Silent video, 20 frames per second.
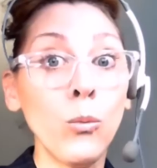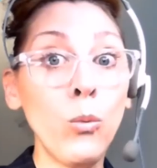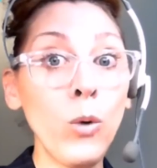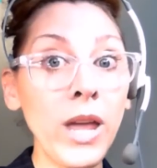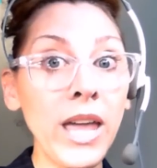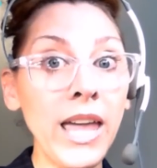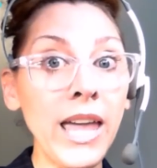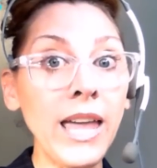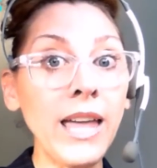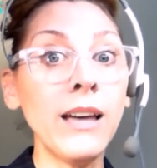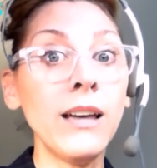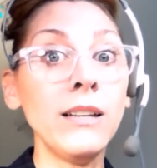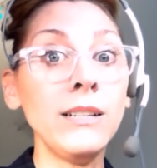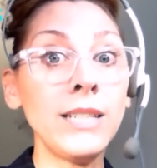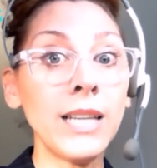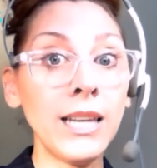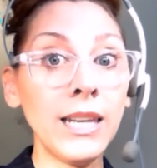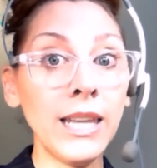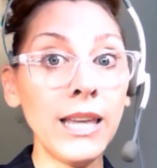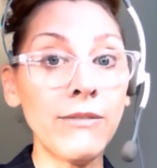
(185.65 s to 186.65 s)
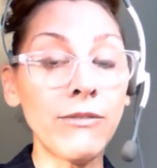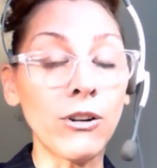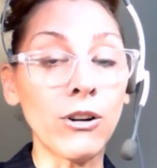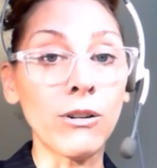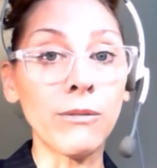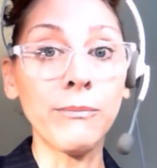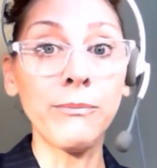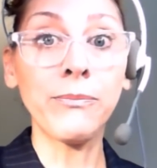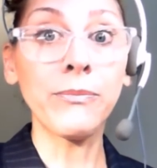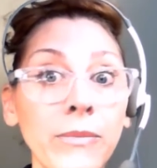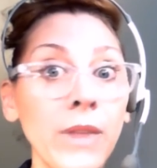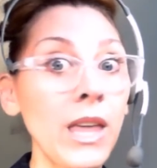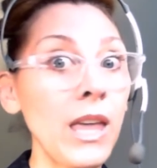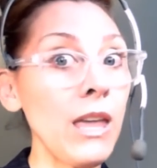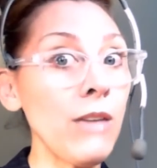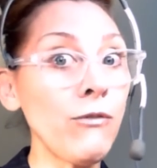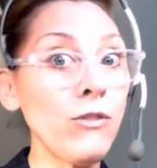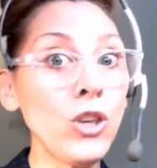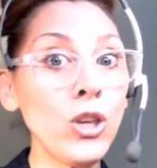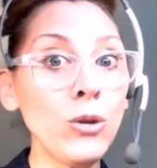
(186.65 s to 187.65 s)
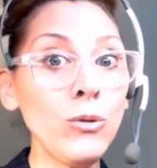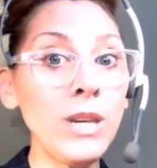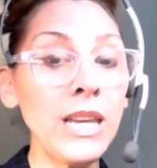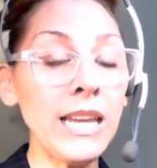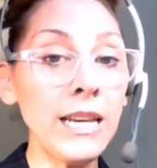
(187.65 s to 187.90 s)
We deliver. If you